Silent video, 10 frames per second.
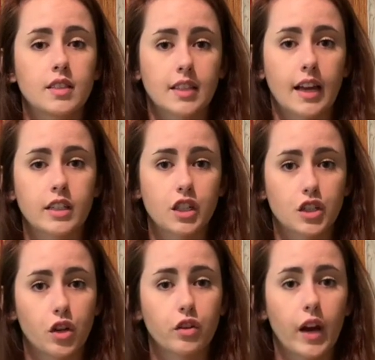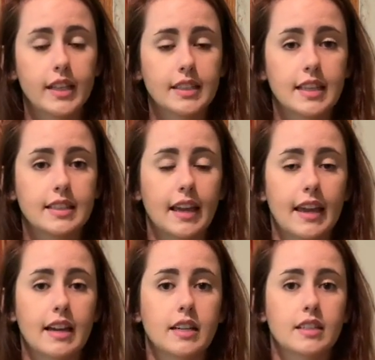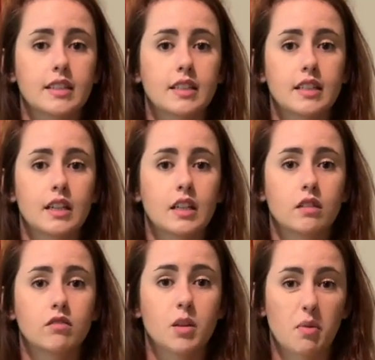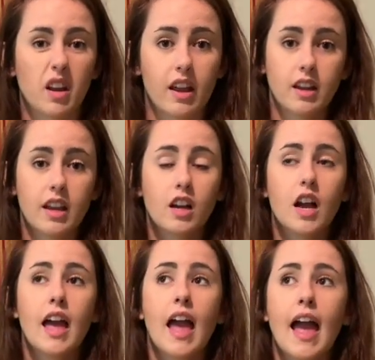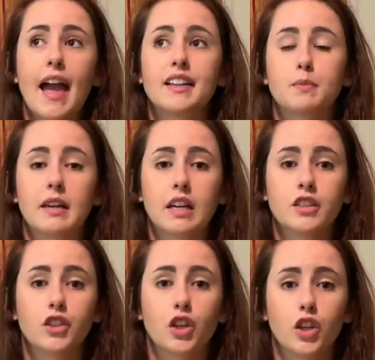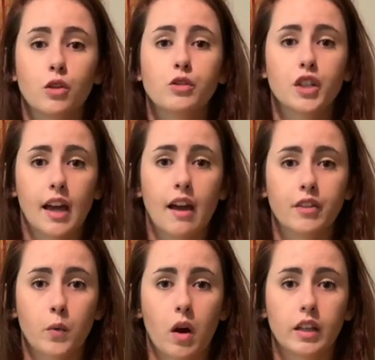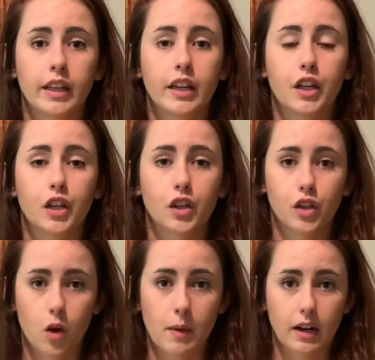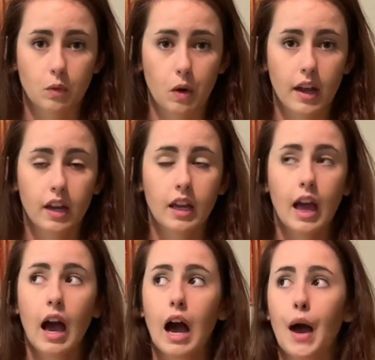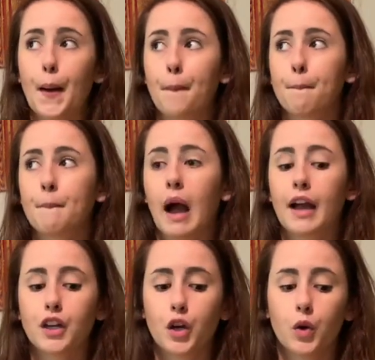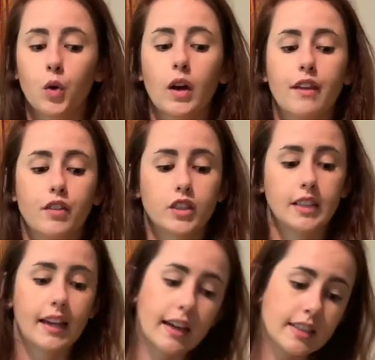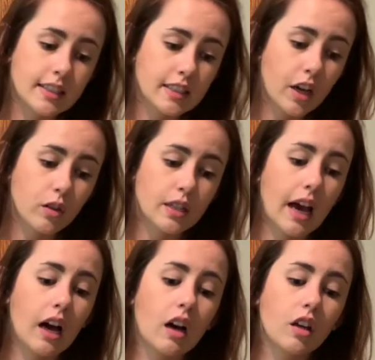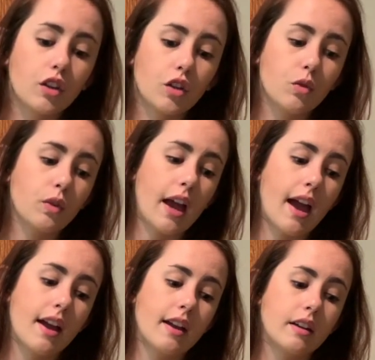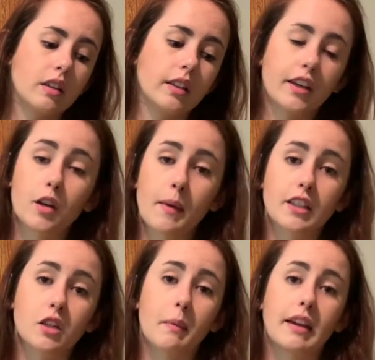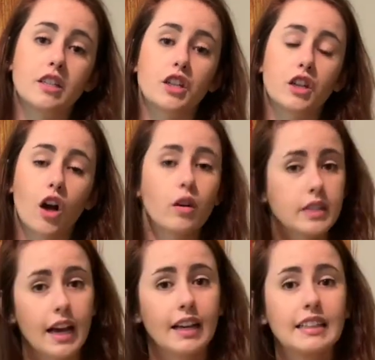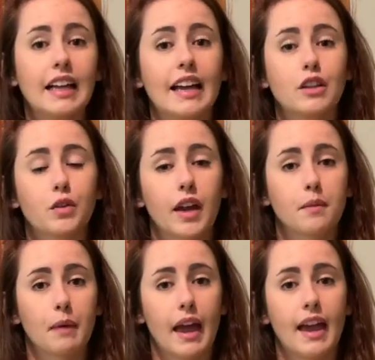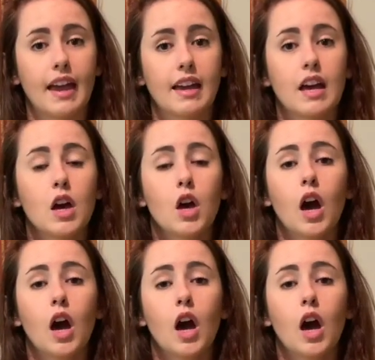decided to show you guys this and to put it in here is because you should have your wallet no matter what. I know if you're staying at a Disney hotel, you can link your Magic Band to your hotel and you can pay,